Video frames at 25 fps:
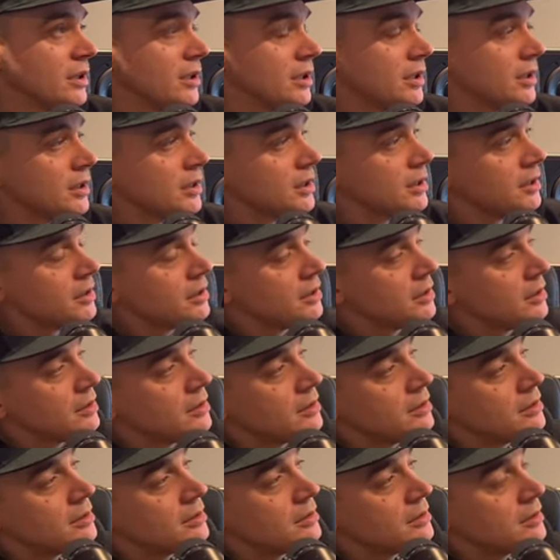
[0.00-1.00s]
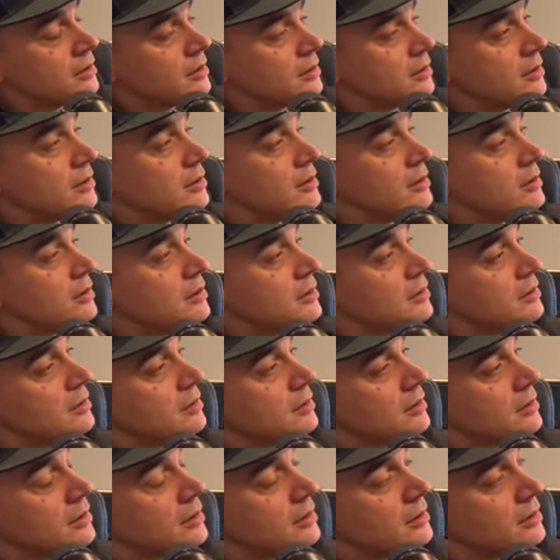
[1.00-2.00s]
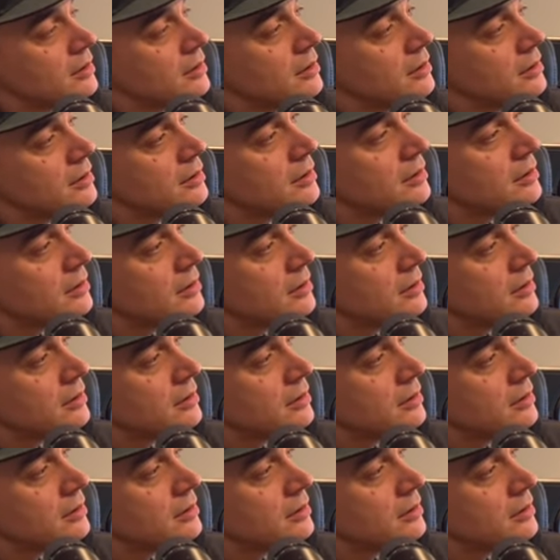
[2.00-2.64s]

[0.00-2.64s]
[no speech]